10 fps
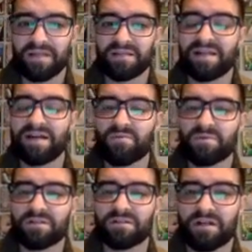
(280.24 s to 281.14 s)
Now
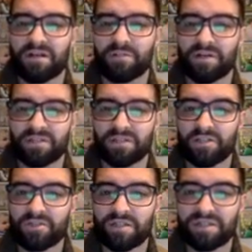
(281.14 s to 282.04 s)
we're going to talk about the
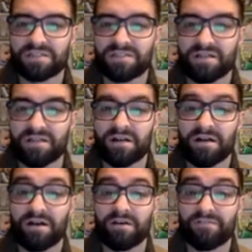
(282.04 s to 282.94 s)
units
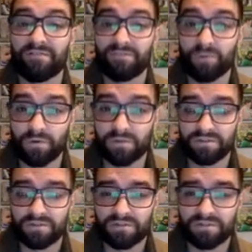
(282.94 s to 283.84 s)
of
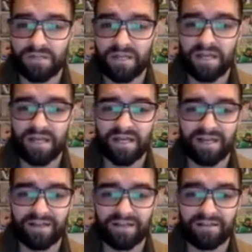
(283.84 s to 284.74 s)
force.
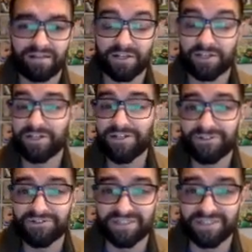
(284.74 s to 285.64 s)
And the good
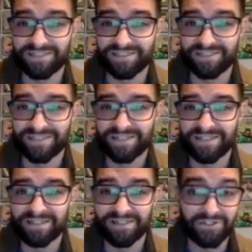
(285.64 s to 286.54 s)
news is
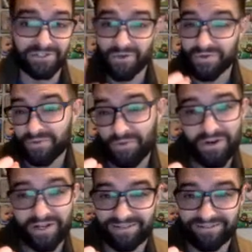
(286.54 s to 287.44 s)
there's only
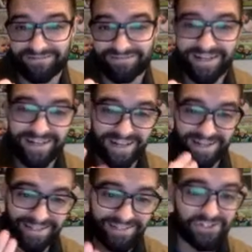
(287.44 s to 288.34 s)
one, and
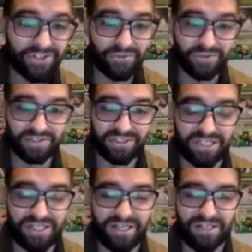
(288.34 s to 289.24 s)
it's Newton's.
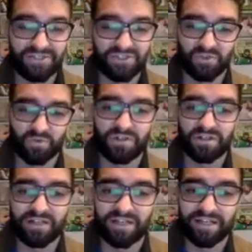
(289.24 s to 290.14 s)
So we're
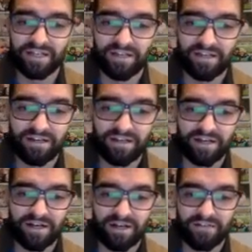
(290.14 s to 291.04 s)
going to get
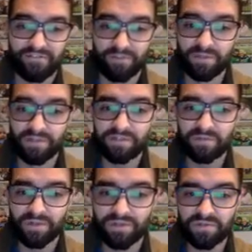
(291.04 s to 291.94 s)
familiar
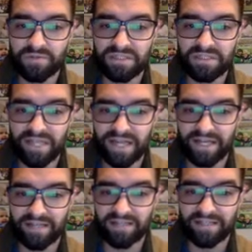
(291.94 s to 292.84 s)
with Newton's,
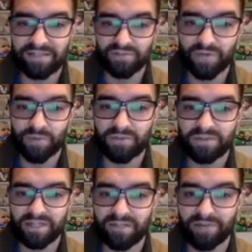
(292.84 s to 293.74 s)
and it is
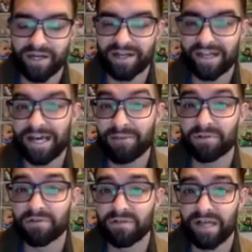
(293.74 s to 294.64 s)
represented by a
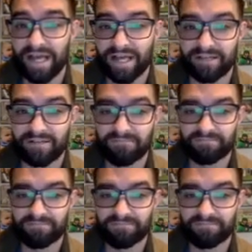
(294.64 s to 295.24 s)
capital N.